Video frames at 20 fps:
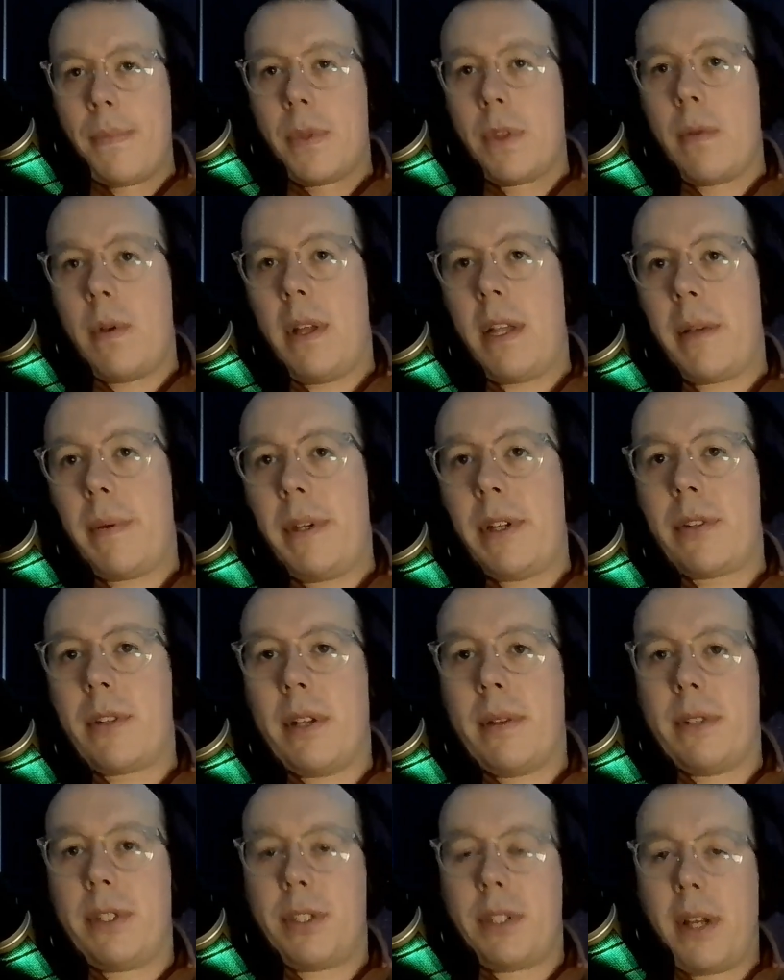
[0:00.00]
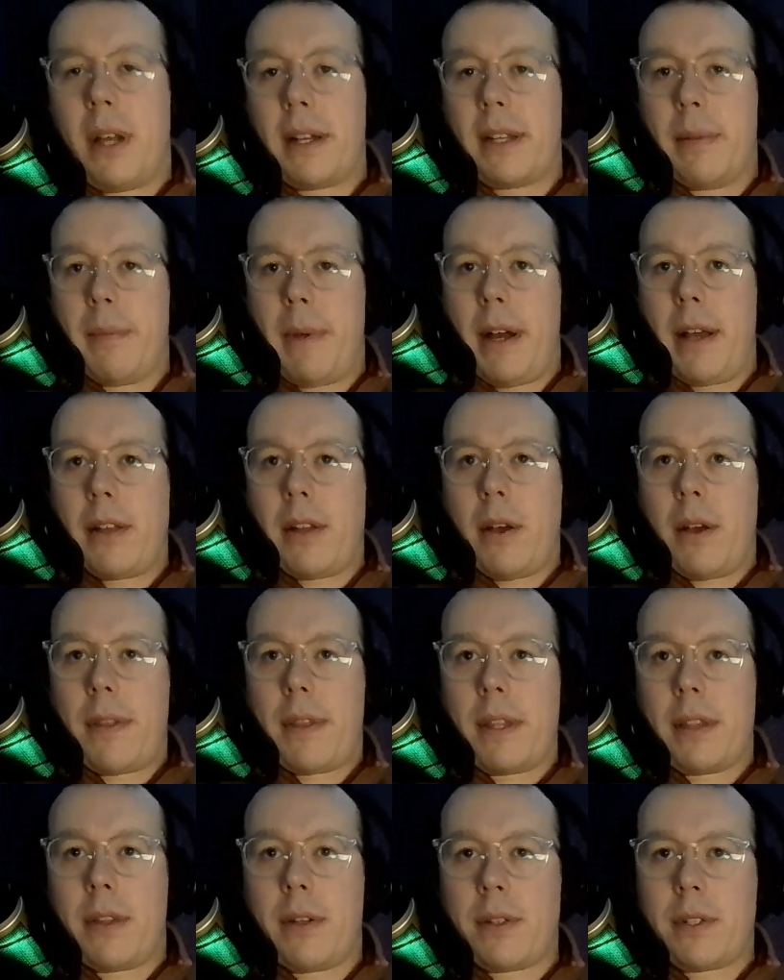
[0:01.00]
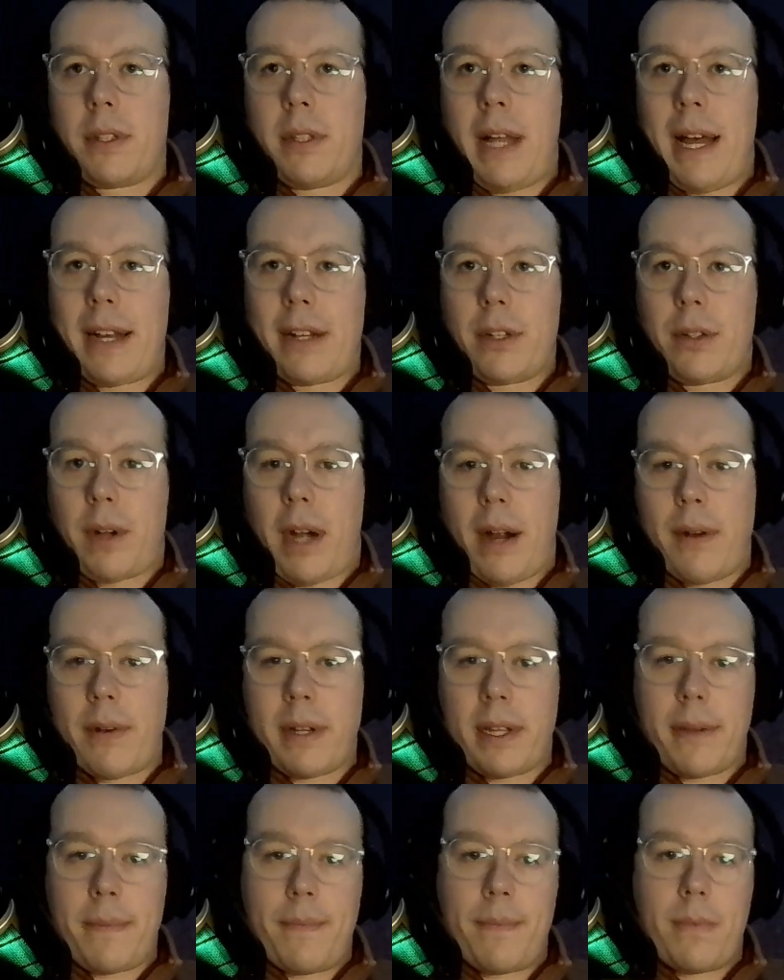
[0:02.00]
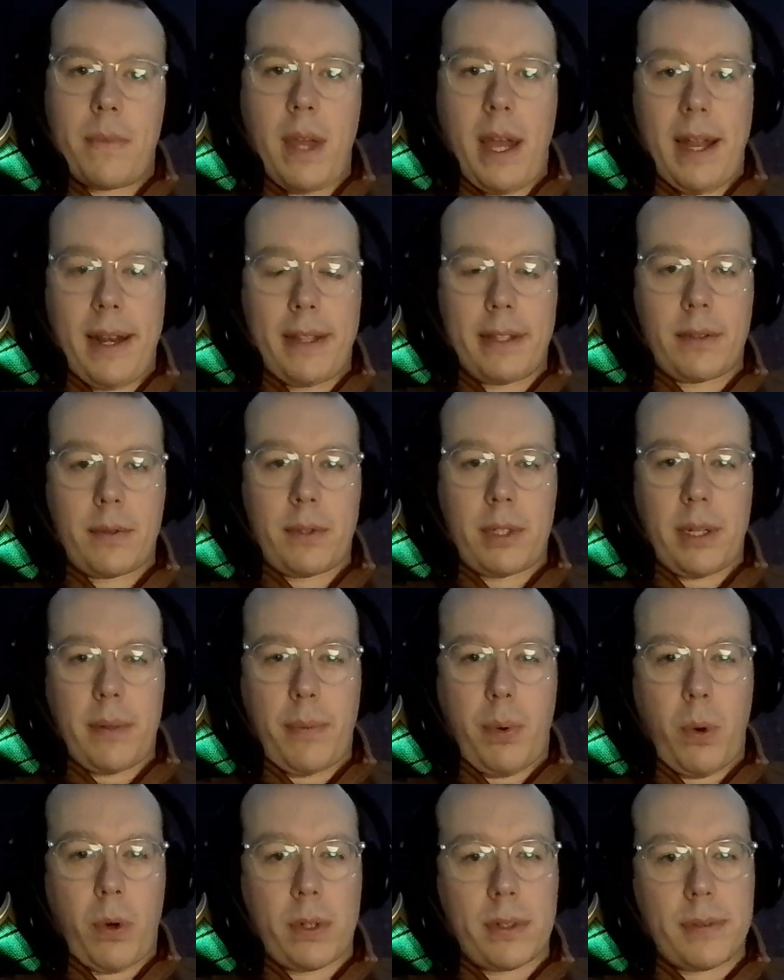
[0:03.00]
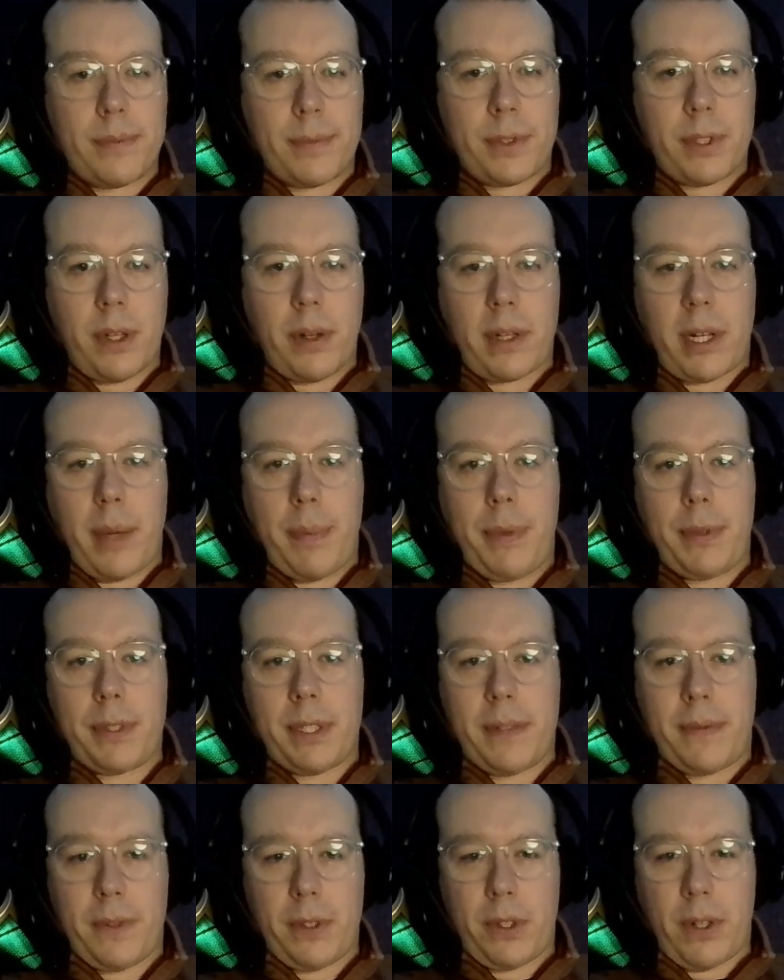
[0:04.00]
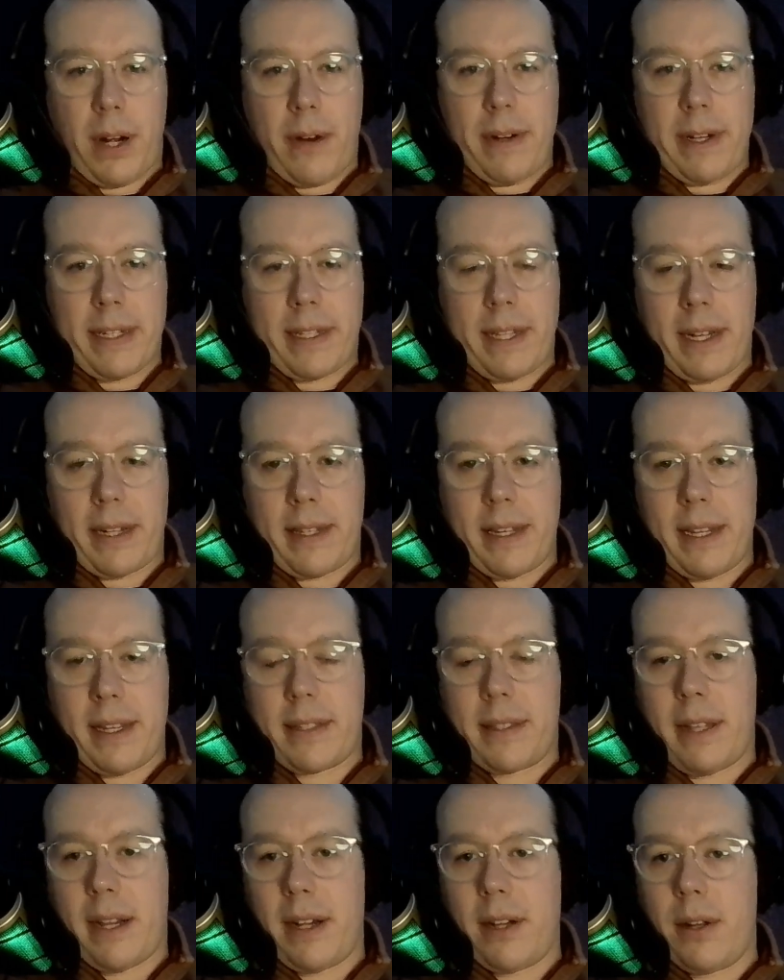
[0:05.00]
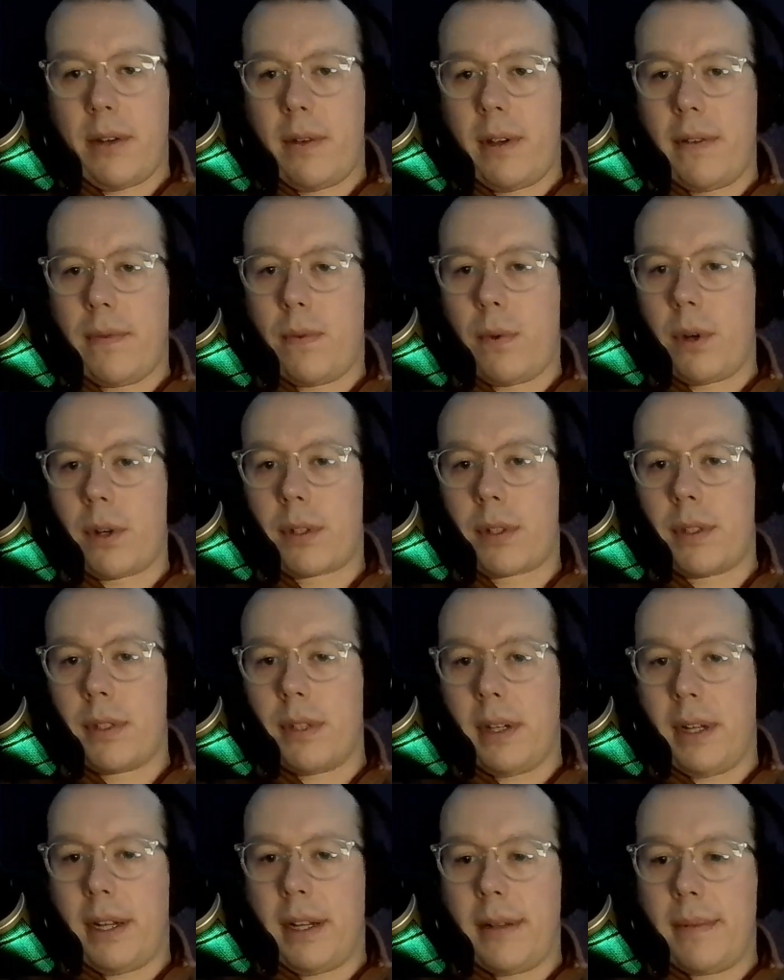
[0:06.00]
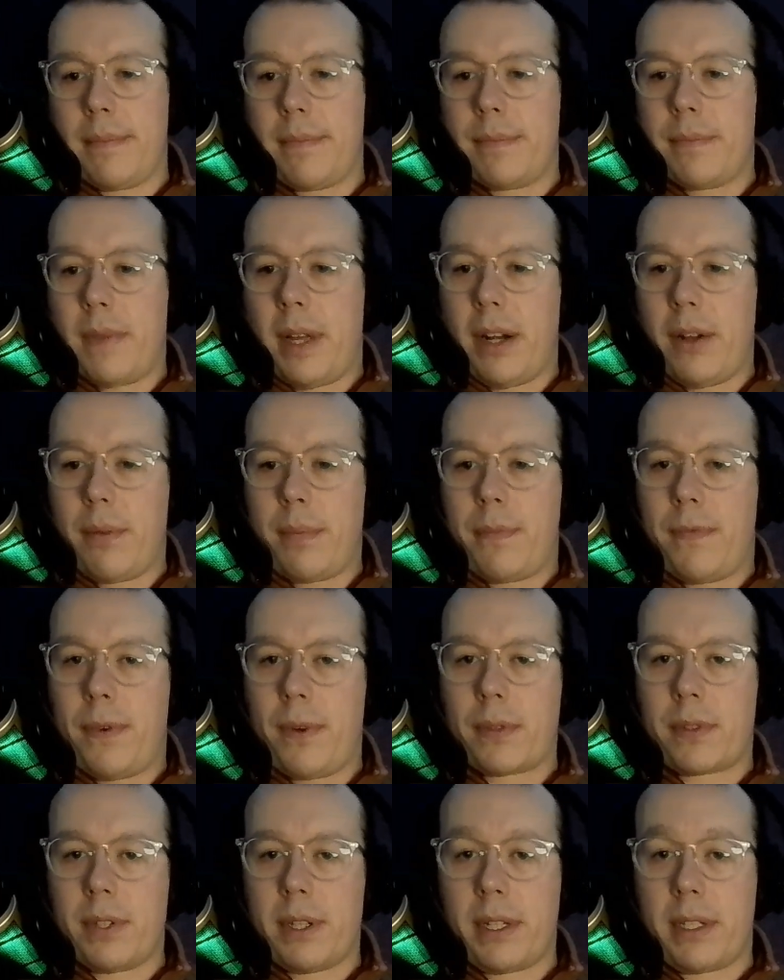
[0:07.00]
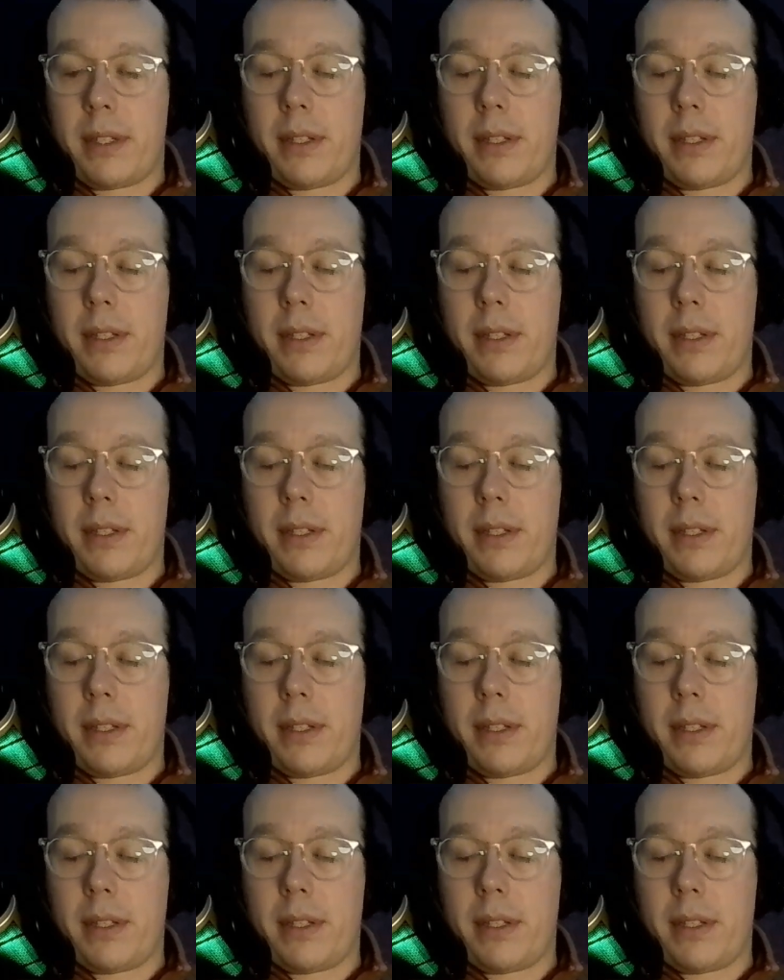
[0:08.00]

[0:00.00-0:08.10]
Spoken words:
Well, like we were just talking about, I think there's a lot of grounding that is really important. So a couple of different grounding techniques that I know have worked. I know folks like